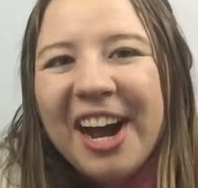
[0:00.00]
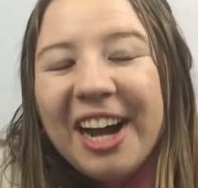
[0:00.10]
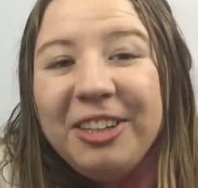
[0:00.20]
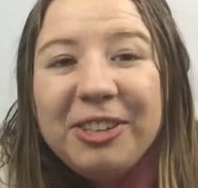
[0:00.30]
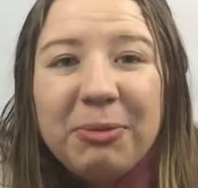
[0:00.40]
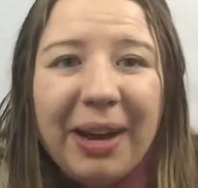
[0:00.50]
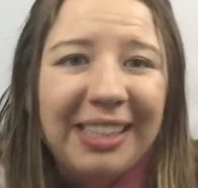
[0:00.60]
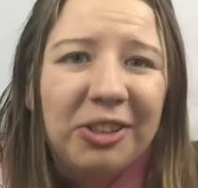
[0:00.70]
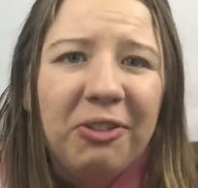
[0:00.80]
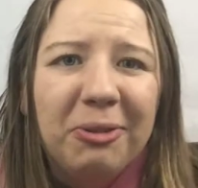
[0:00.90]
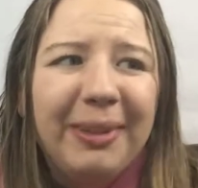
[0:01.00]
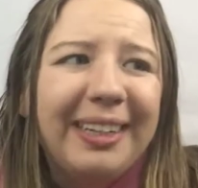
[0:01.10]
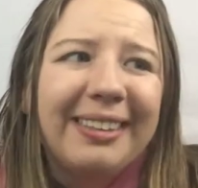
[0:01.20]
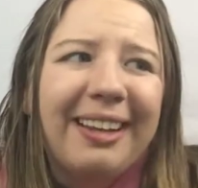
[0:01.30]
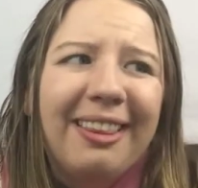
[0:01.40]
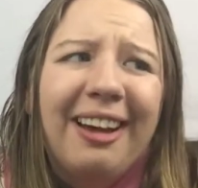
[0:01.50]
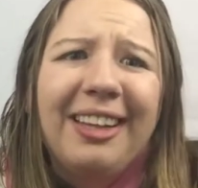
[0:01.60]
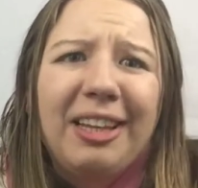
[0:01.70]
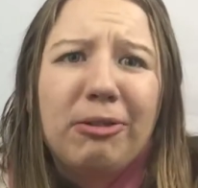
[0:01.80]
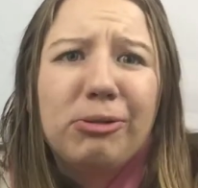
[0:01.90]
I used to pass over because I
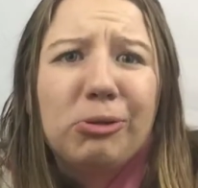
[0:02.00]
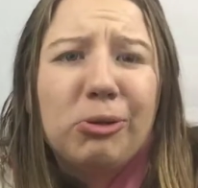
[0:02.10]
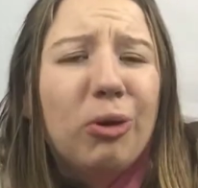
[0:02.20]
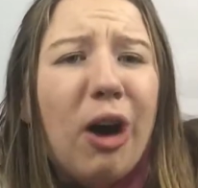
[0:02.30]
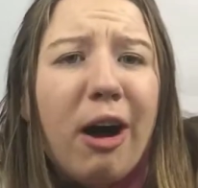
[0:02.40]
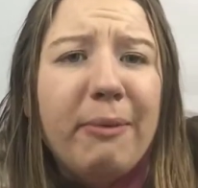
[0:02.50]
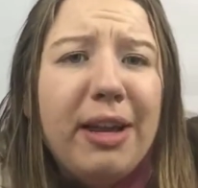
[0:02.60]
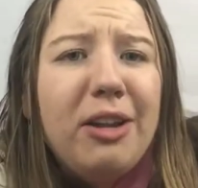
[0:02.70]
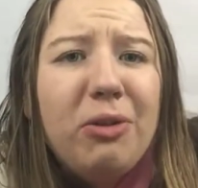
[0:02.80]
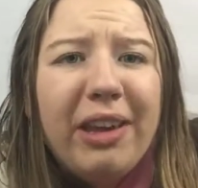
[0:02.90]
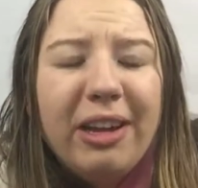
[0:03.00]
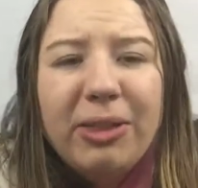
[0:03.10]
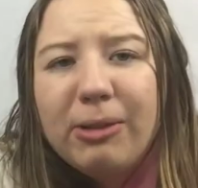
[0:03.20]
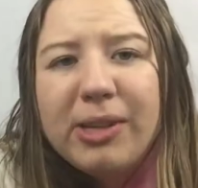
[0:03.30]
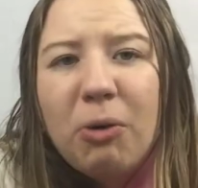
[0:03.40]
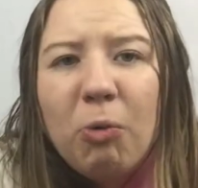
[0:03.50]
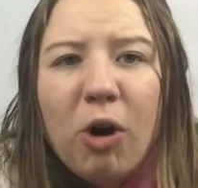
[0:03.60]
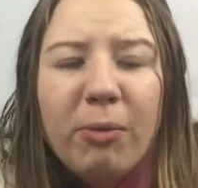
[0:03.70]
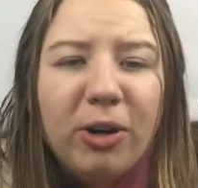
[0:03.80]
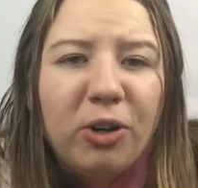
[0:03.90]
thought like those are so common. You can get those at
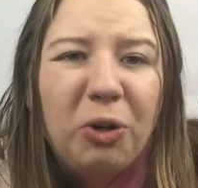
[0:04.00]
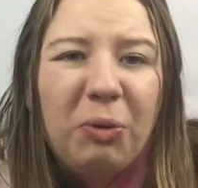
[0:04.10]
Walmart.